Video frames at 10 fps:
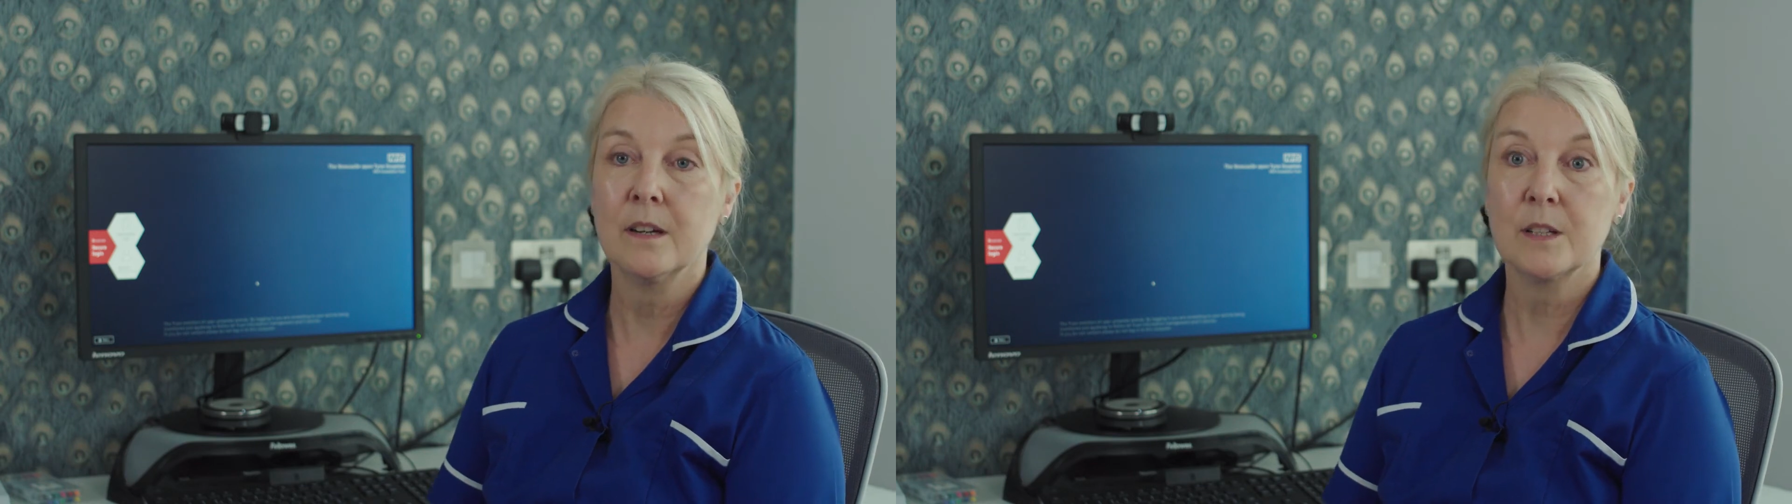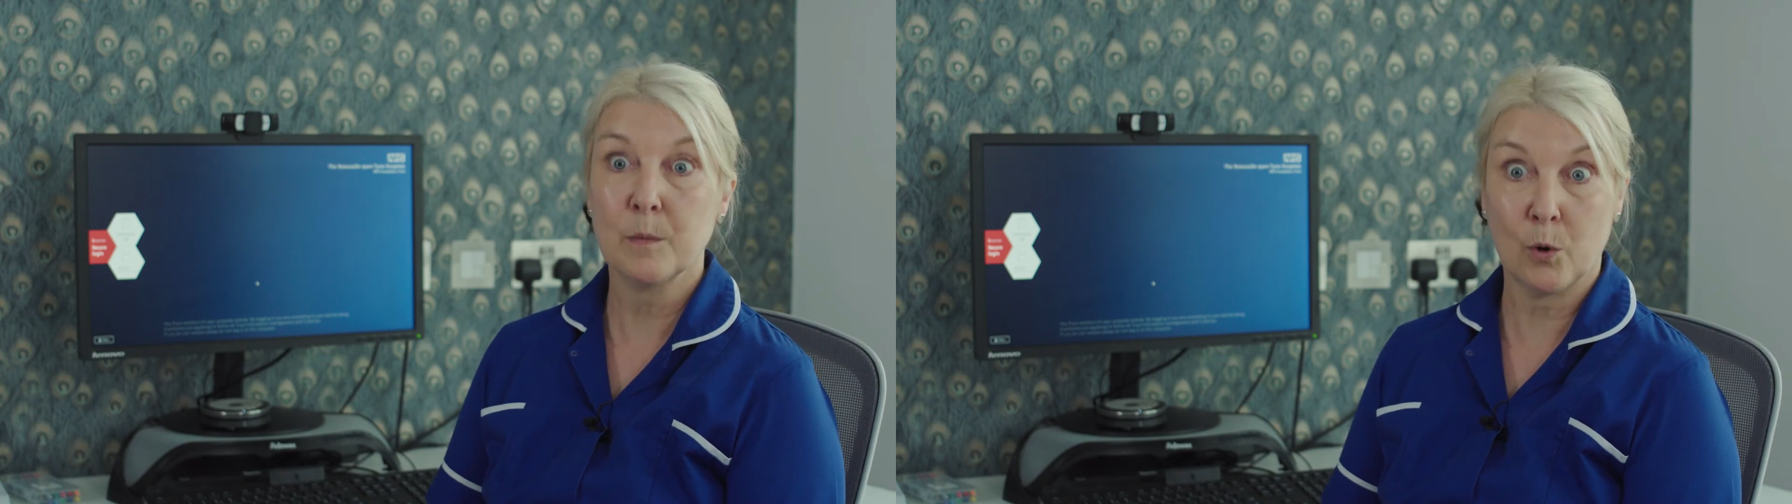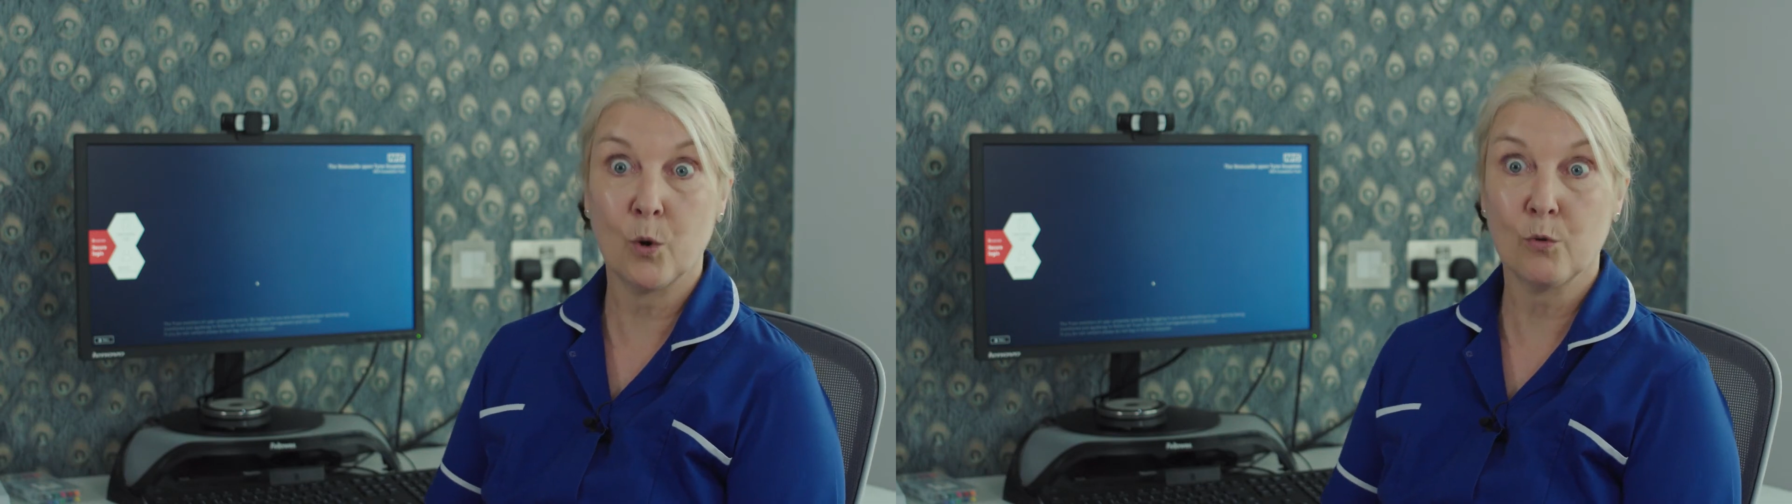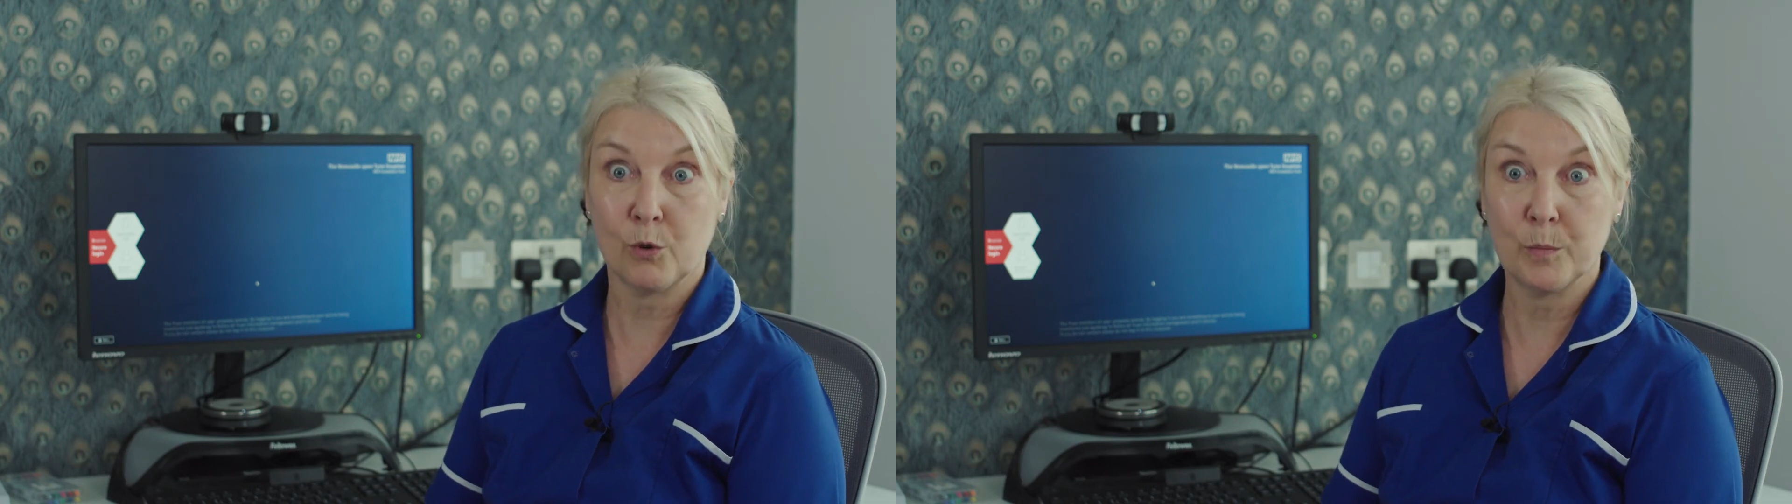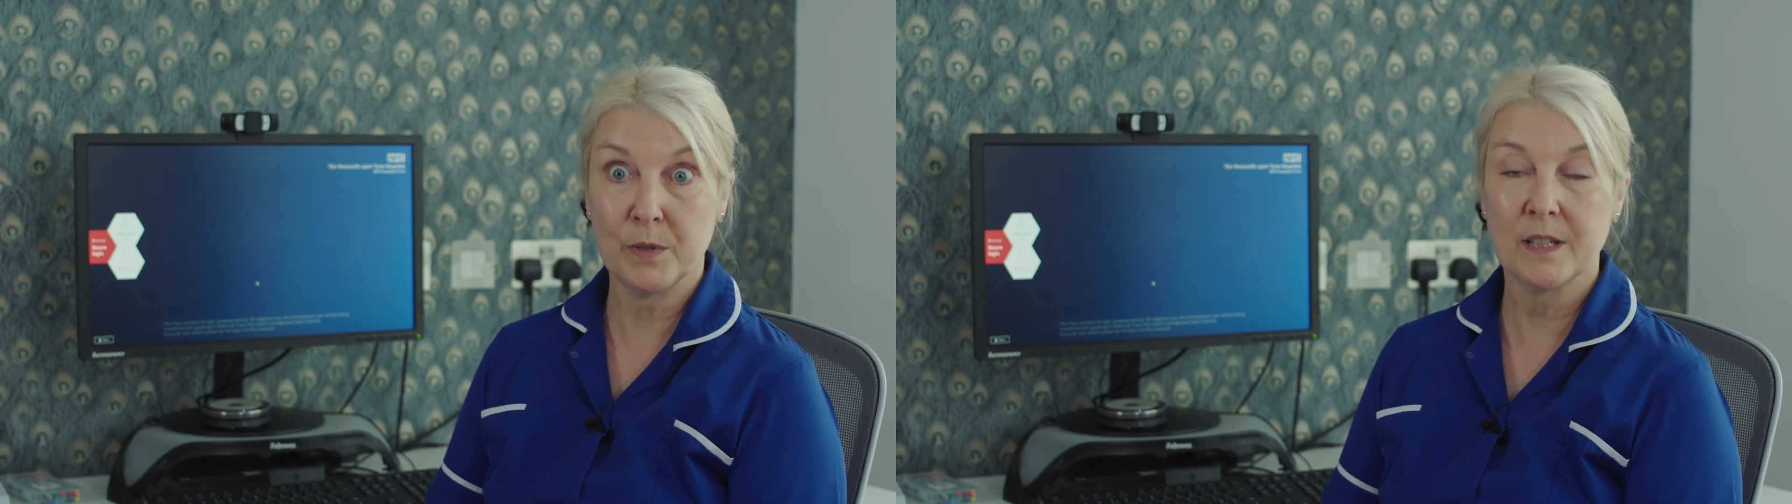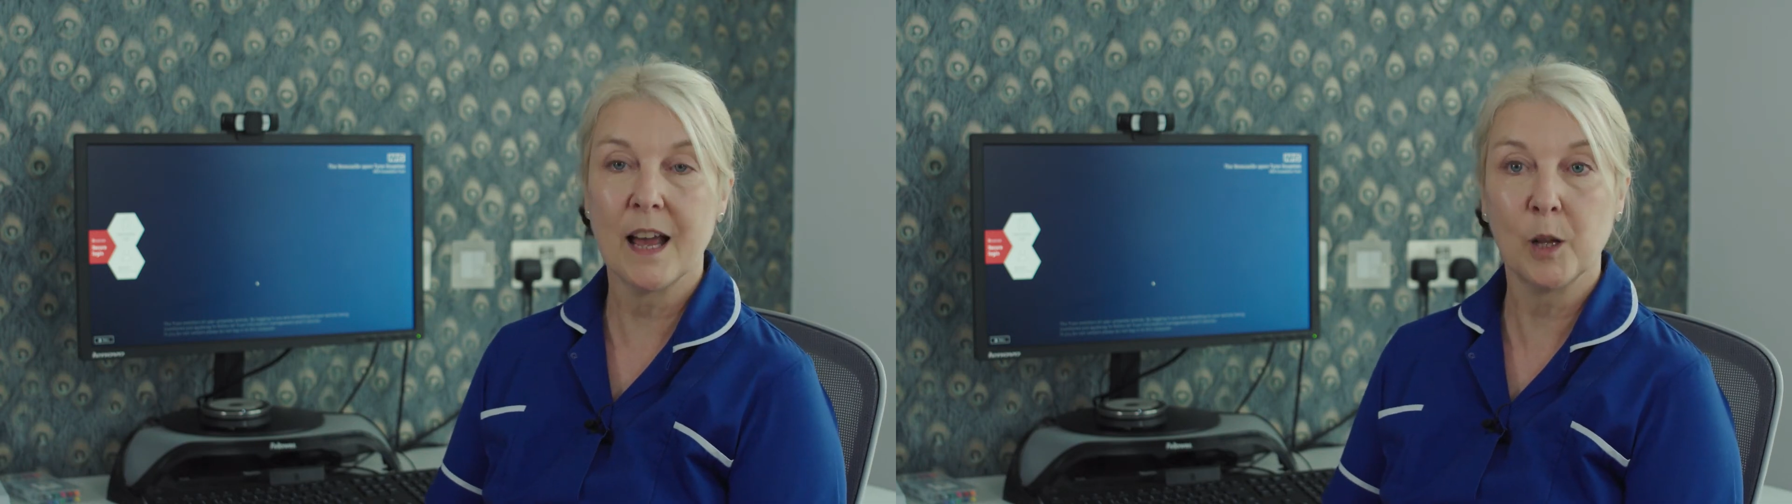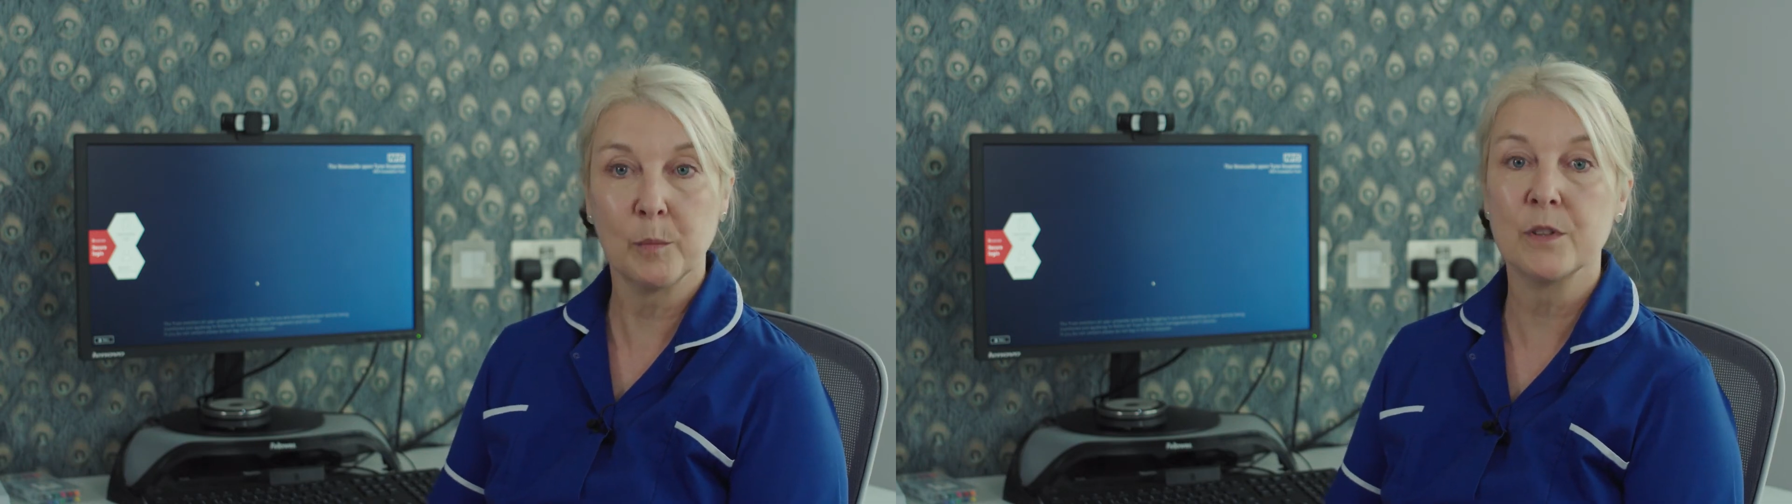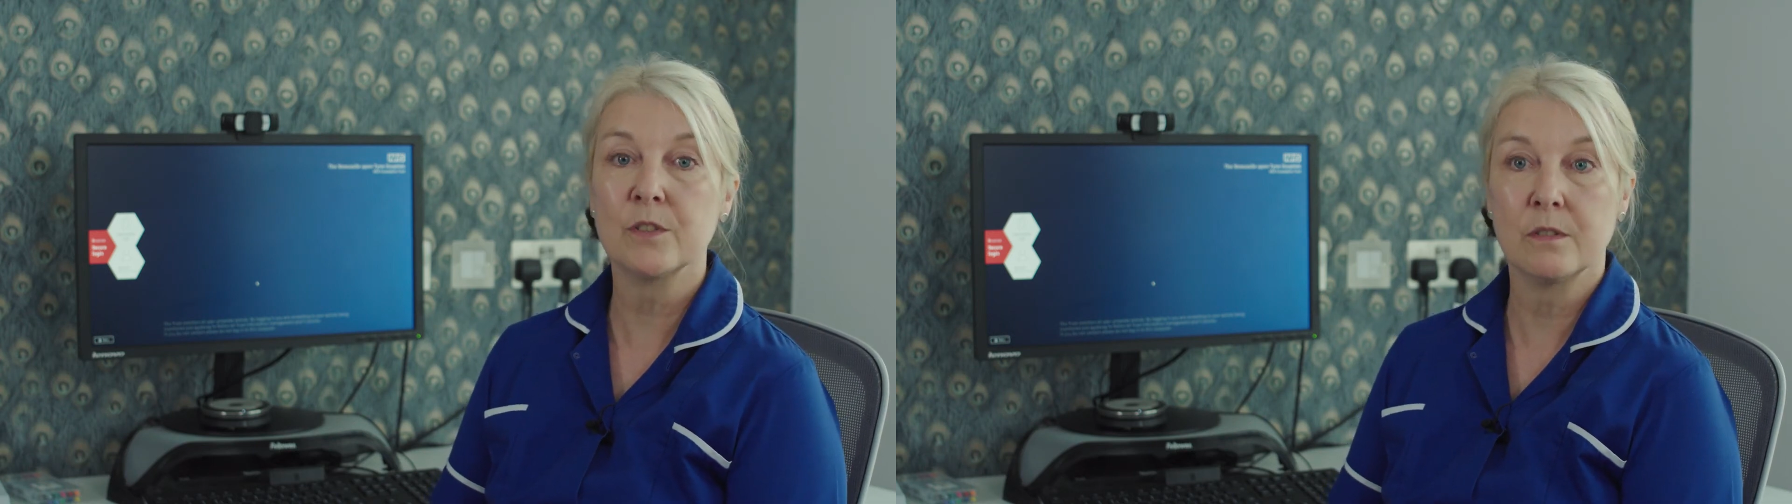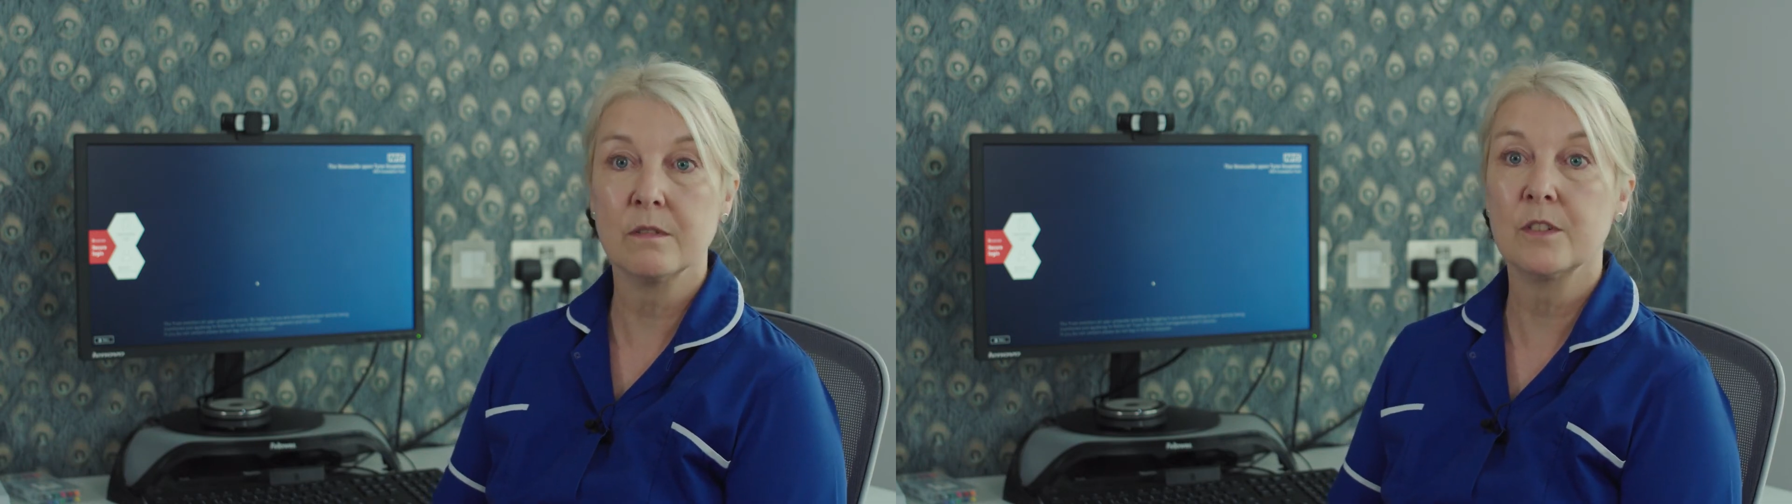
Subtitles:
support groups to help us